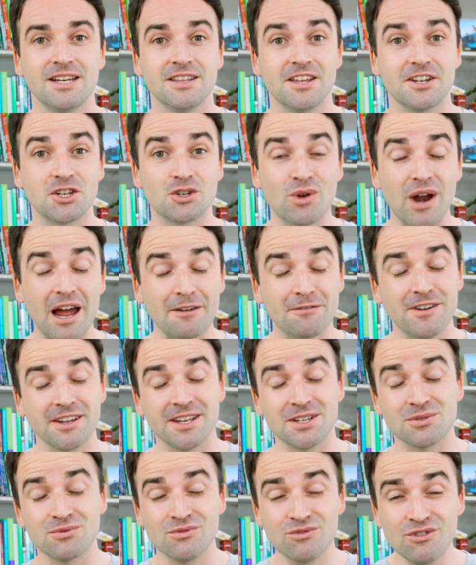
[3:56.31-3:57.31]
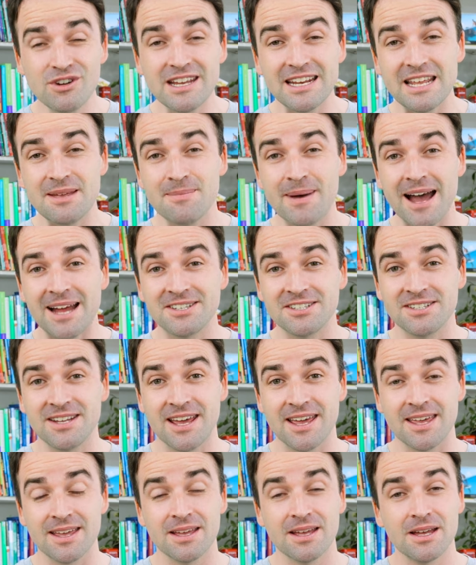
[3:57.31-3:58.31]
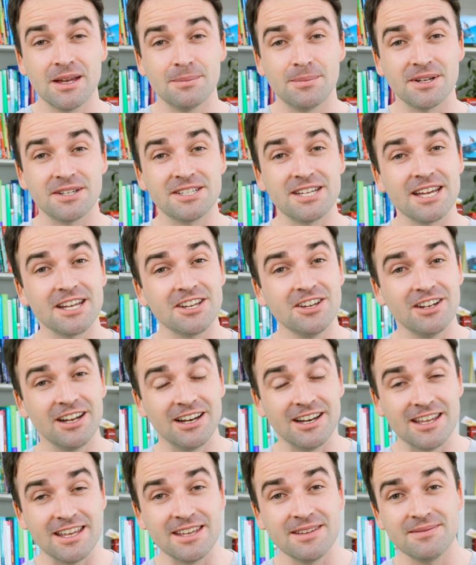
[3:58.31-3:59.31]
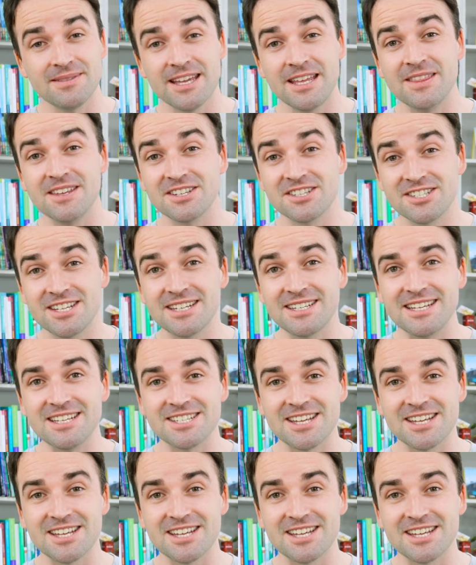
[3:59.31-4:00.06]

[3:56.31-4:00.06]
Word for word: The traffic is really bad today, particularly in the city